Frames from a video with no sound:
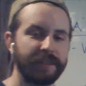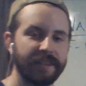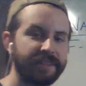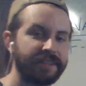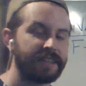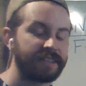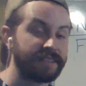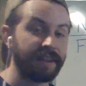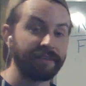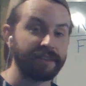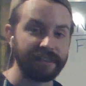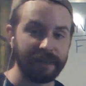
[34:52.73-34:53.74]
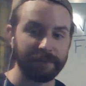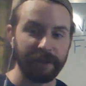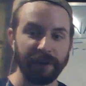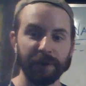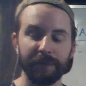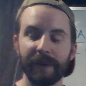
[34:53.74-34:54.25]
these things, because obviously I'm not at
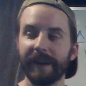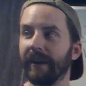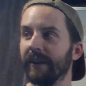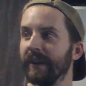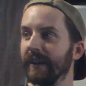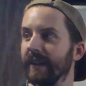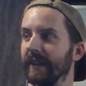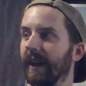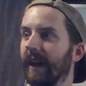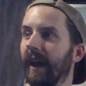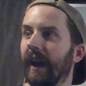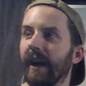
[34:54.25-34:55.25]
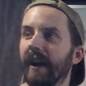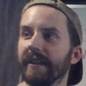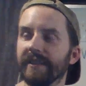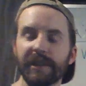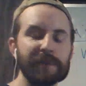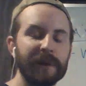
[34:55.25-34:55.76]
home right now, is a
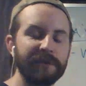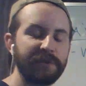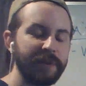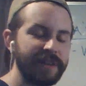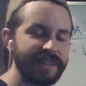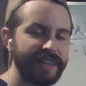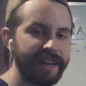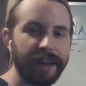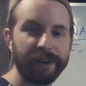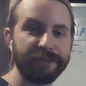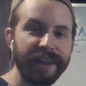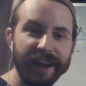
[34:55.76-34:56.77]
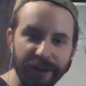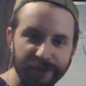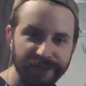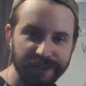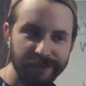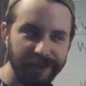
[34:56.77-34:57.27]
good way for me to get out of the house
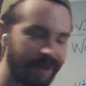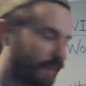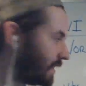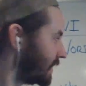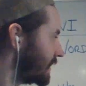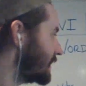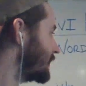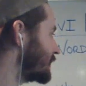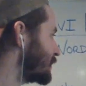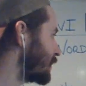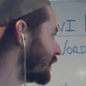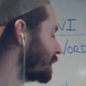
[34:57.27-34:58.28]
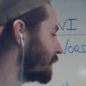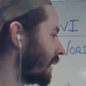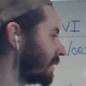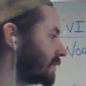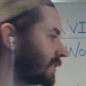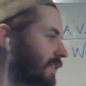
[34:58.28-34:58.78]
as well, so that I'm not
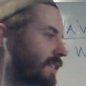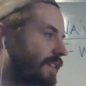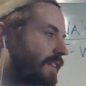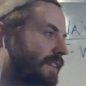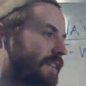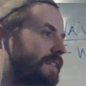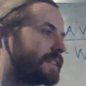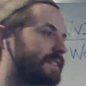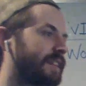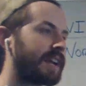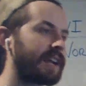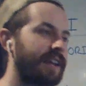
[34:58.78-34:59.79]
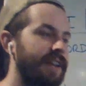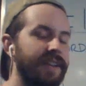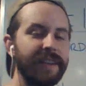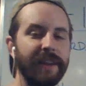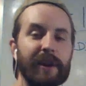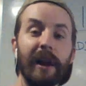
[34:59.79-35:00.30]
just stuck
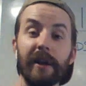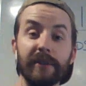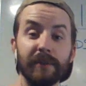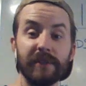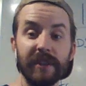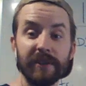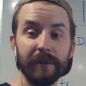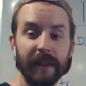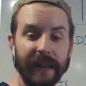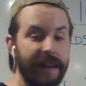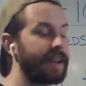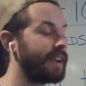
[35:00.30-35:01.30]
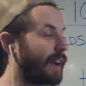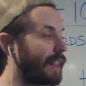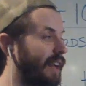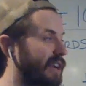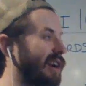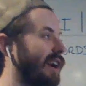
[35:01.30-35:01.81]
in our house, which I do like. I
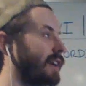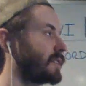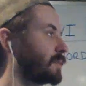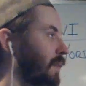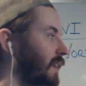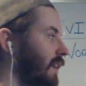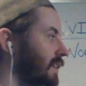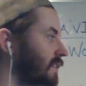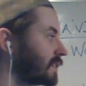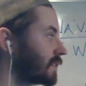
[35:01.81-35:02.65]
like our house, but it's